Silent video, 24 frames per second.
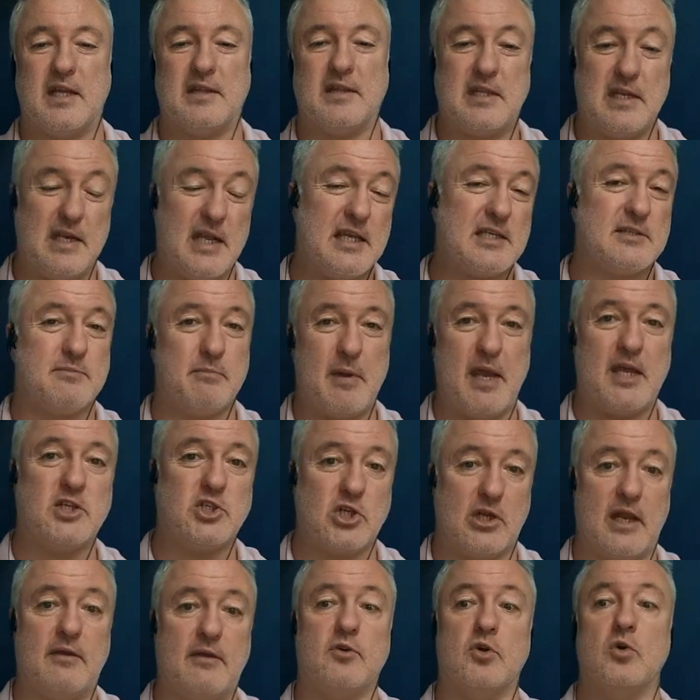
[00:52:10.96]
that the next
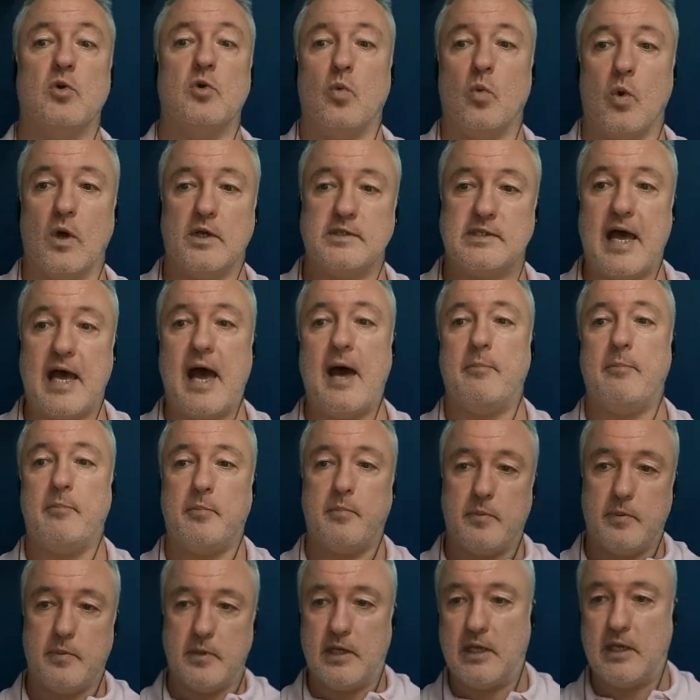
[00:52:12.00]
major level was up
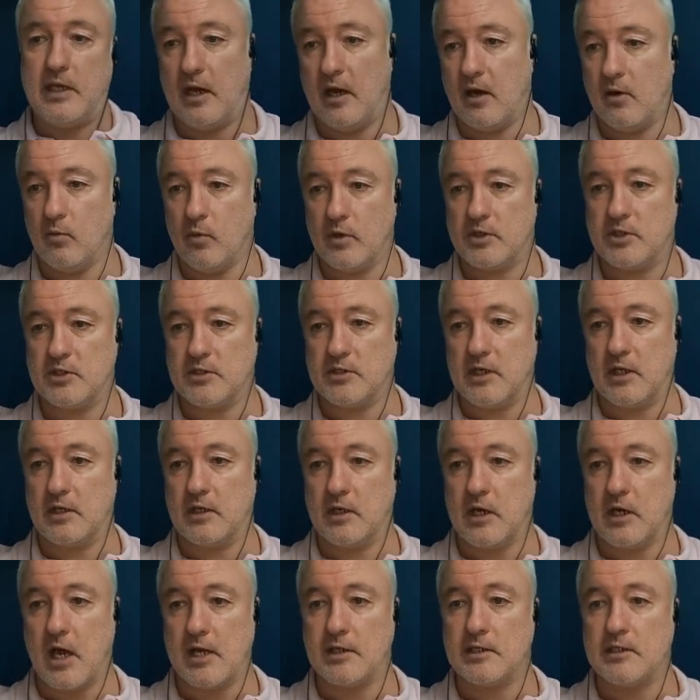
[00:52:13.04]
here, which is
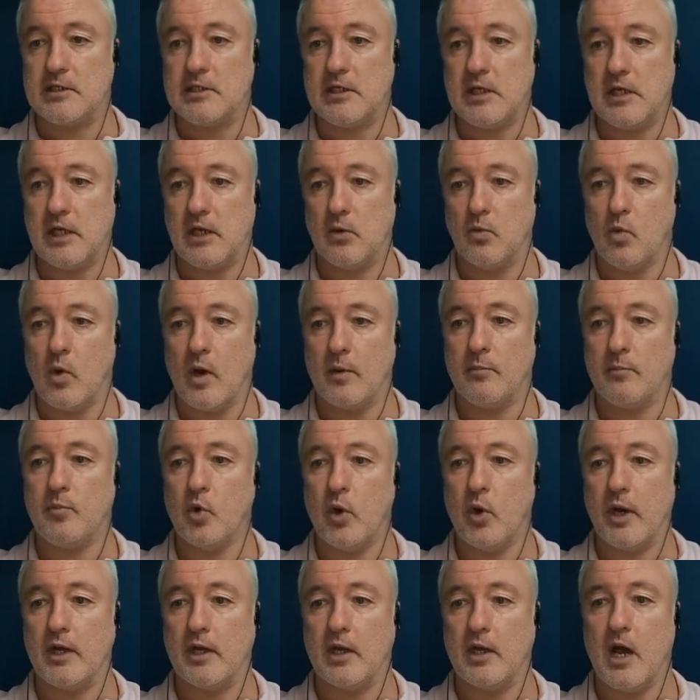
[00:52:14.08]
at
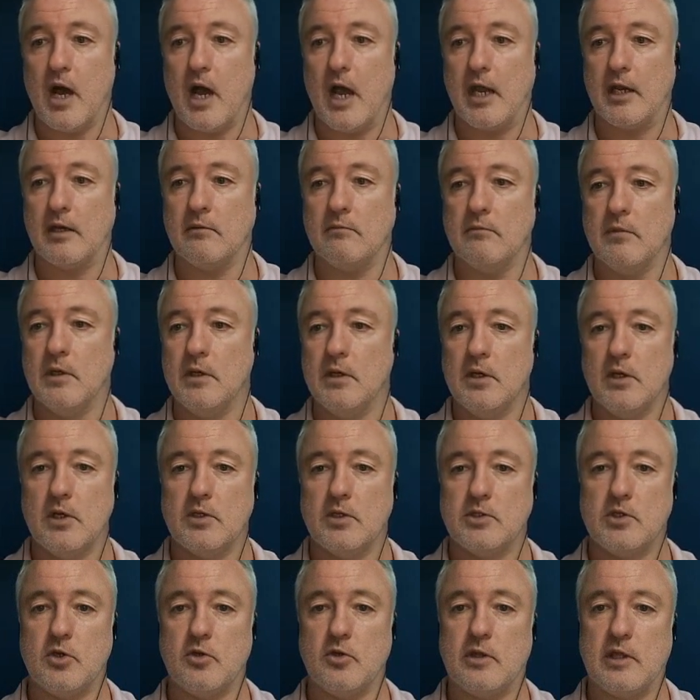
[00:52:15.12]
1.92
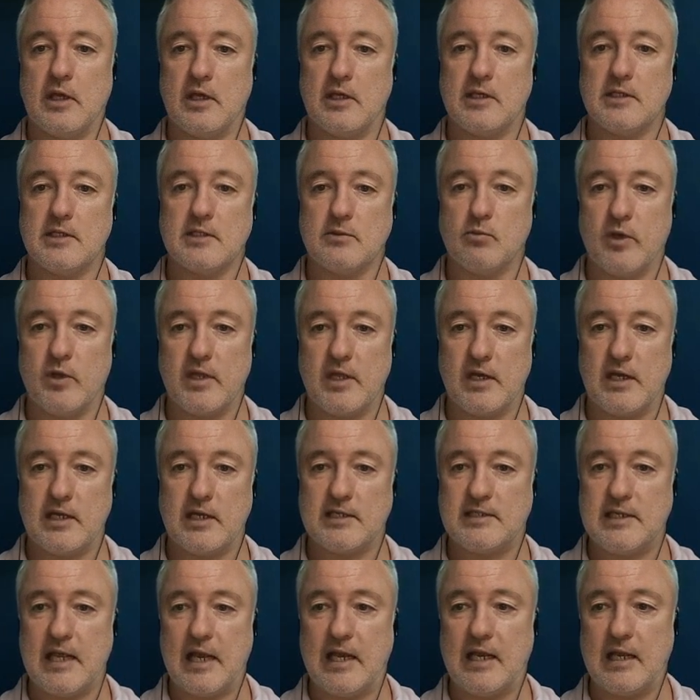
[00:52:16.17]
thing, is where the
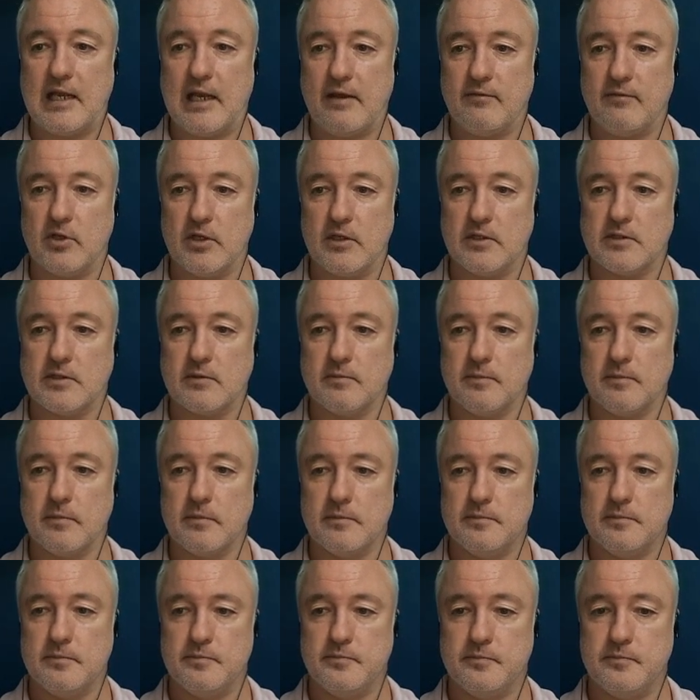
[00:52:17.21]
next daily level is.
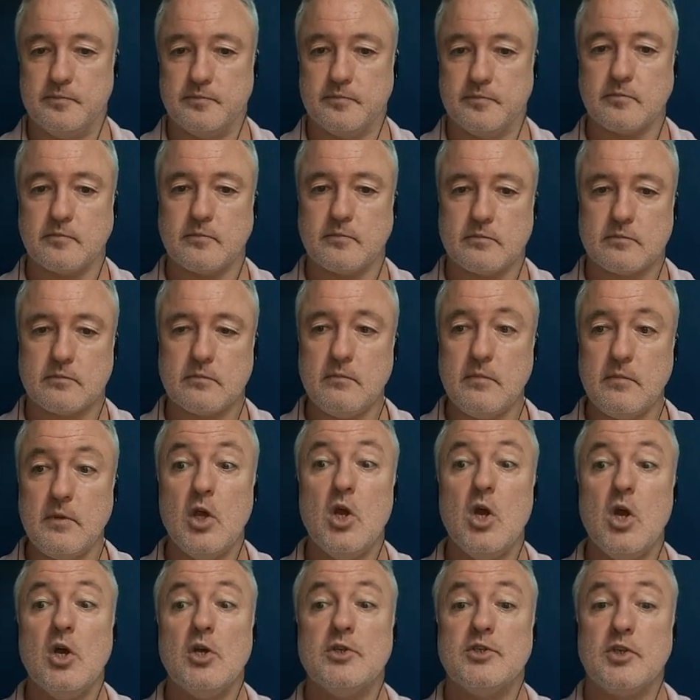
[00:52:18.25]

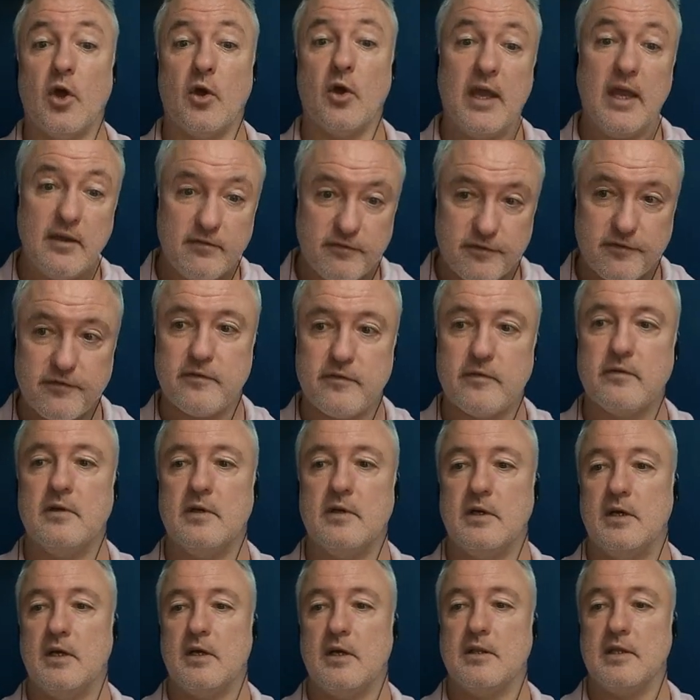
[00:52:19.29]
So if
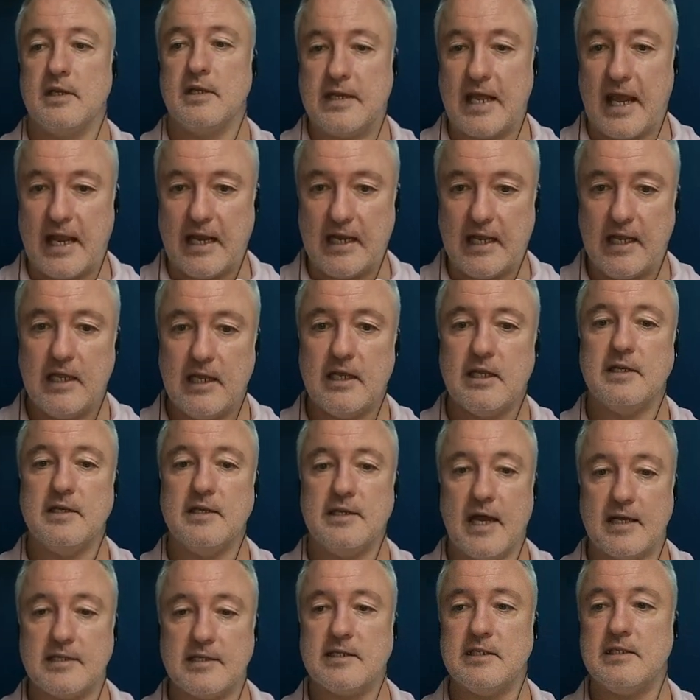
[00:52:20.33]
the daily
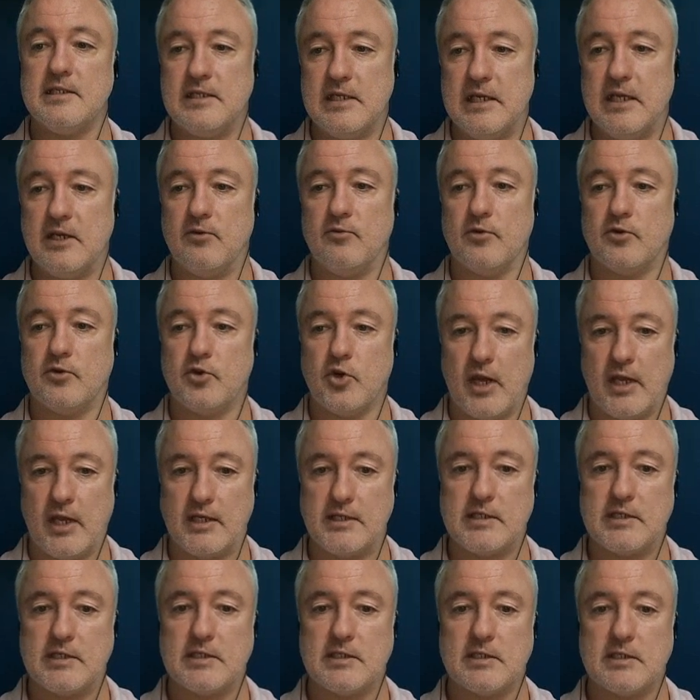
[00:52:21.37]
does indeed
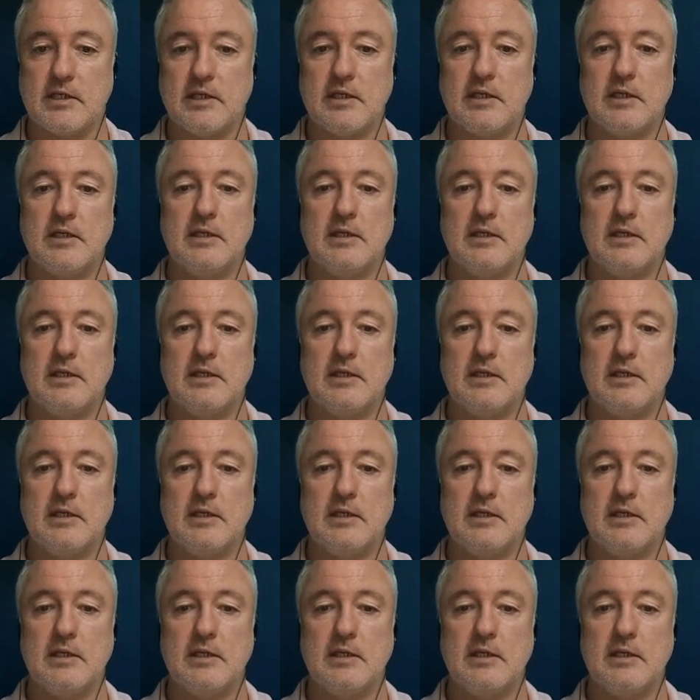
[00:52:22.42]
retrace,